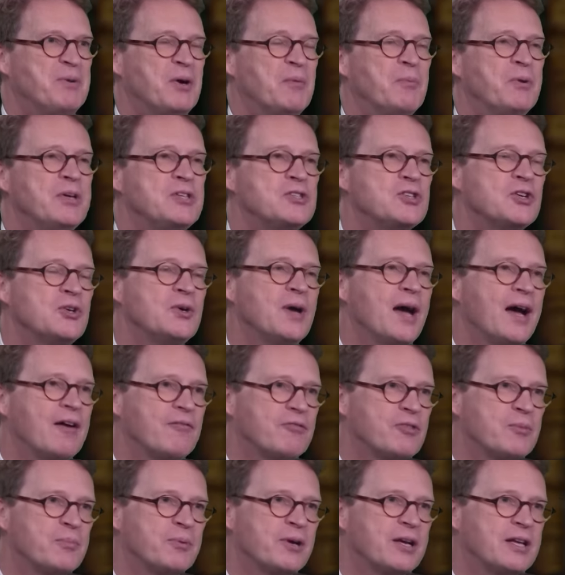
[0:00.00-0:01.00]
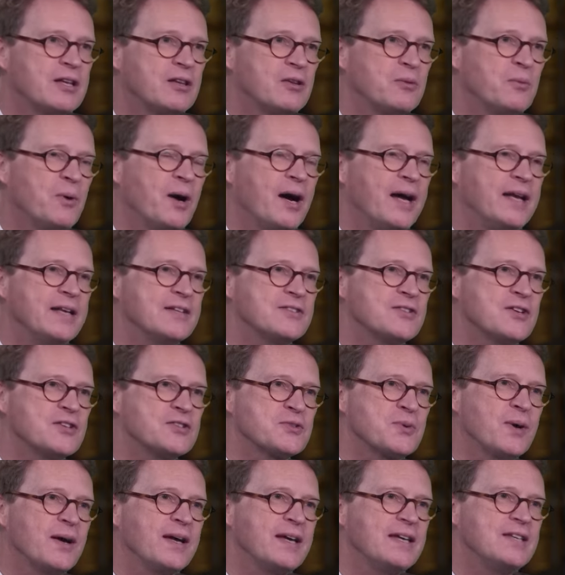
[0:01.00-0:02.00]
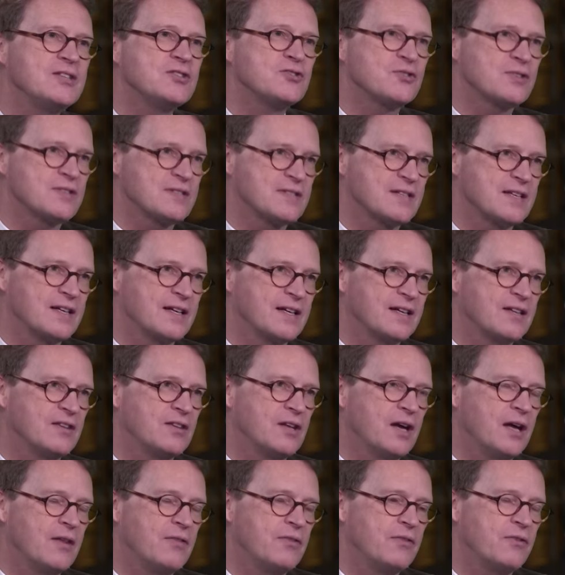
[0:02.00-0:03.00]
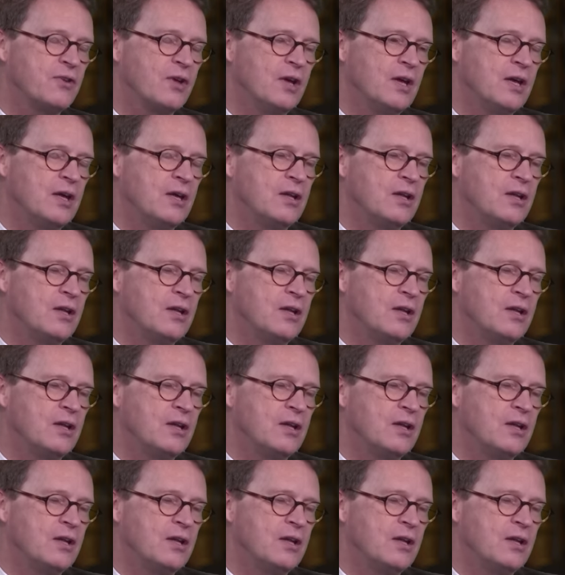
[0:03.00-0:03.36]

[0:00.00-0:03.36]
but we do have the bread and the wine. So it's quite interesting. And, and